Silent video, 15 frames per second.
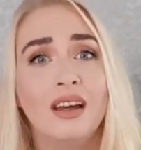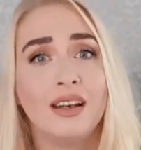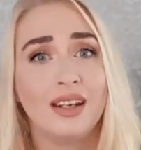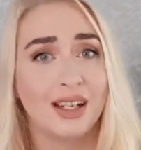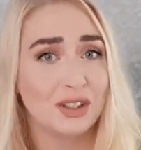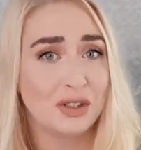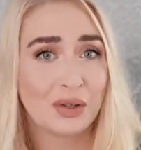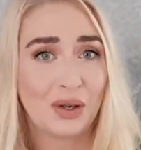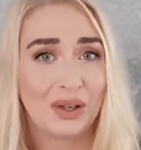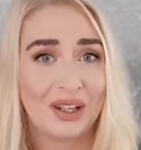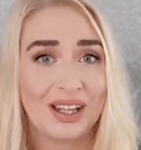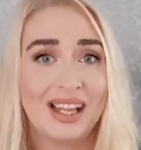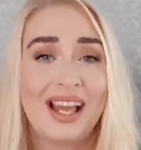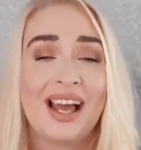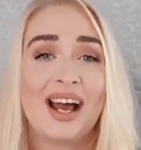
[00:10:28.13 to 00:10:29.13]

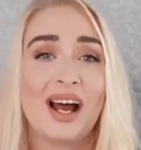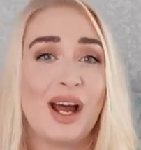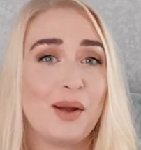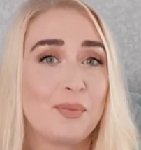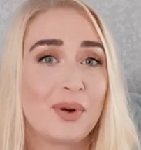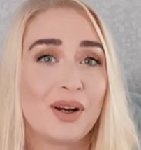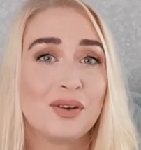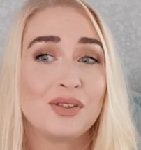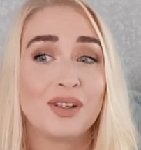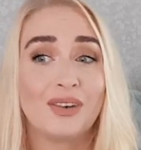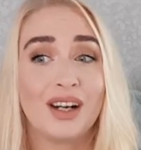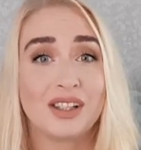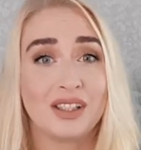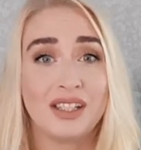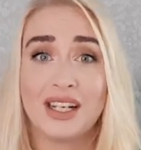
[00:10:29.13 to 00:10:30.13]
natural eyebrows that are
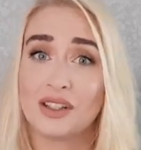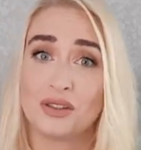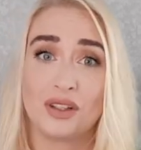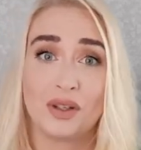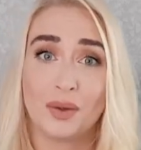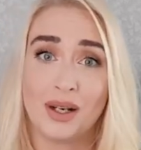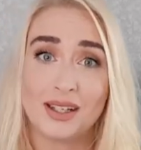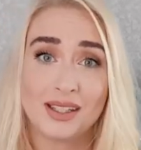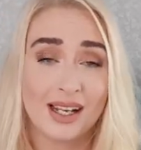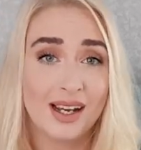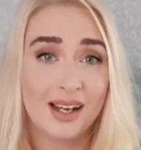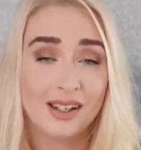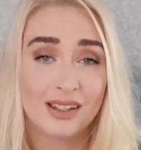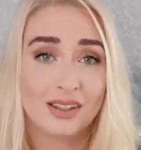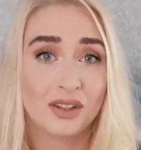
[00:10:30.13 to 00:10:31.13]
actually naturally quite
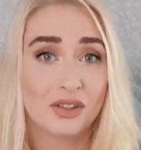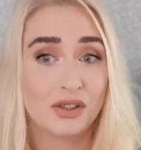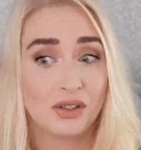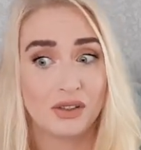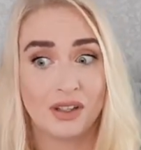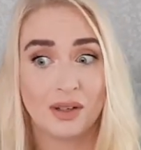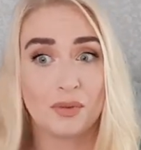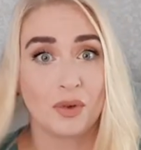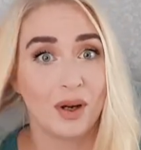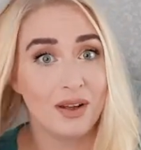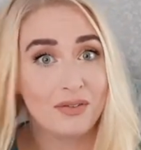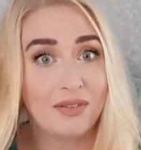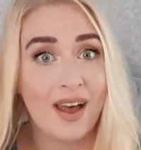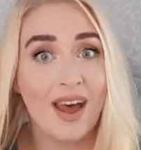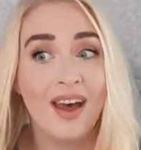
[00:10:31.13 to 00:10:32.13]
dark, considering I'm quite
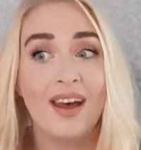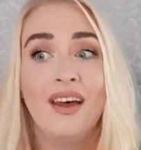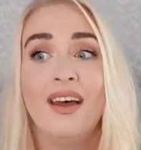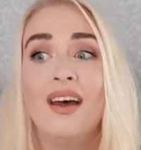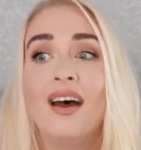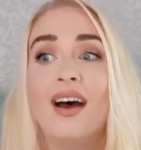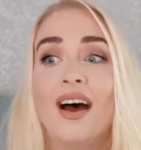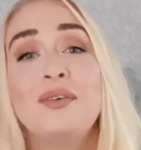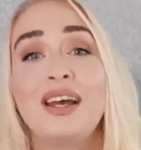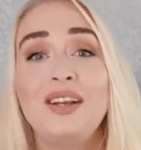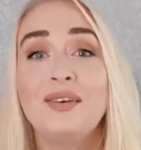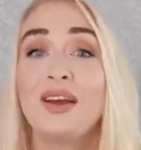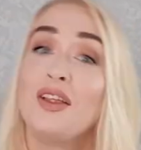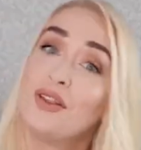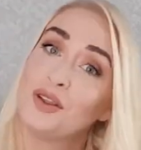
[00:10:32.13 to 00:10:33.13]
fair. But
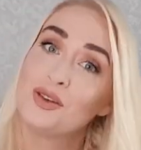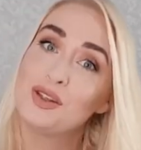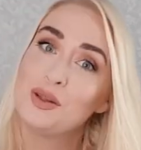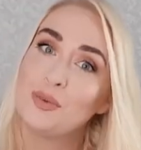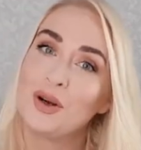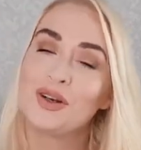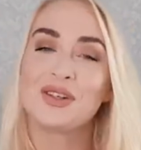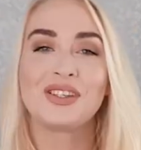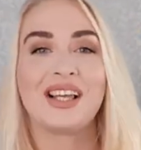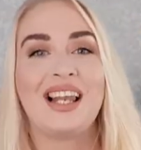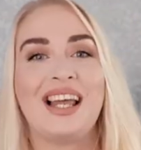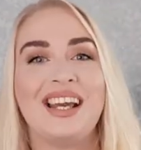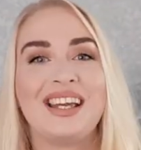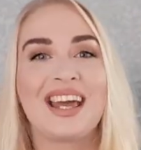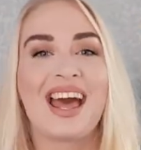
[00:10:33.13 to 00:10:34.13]
anyway, those are the products I
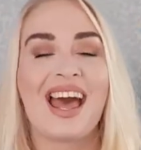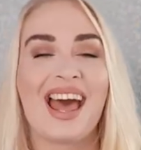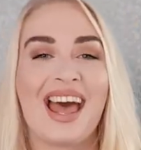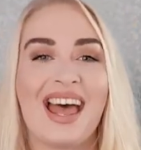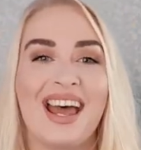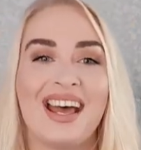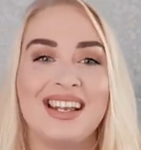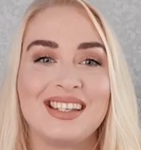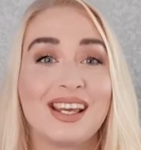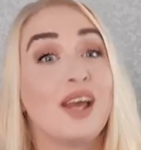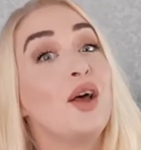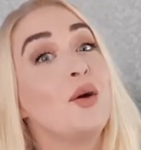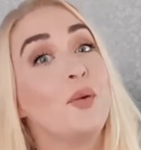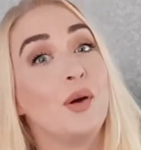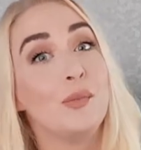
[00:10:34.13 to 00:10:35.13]
like, and
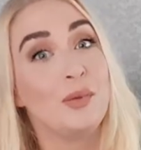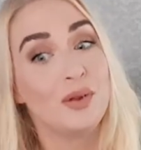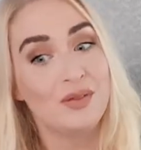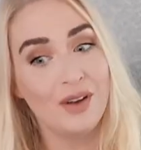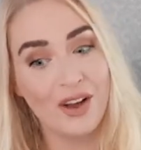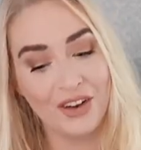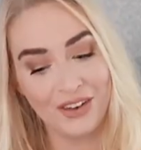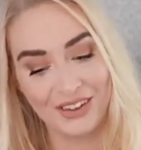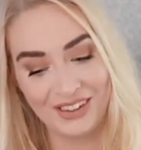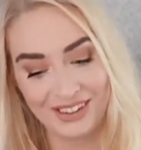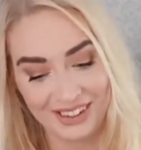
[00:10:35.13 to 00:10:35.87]
we'll move on.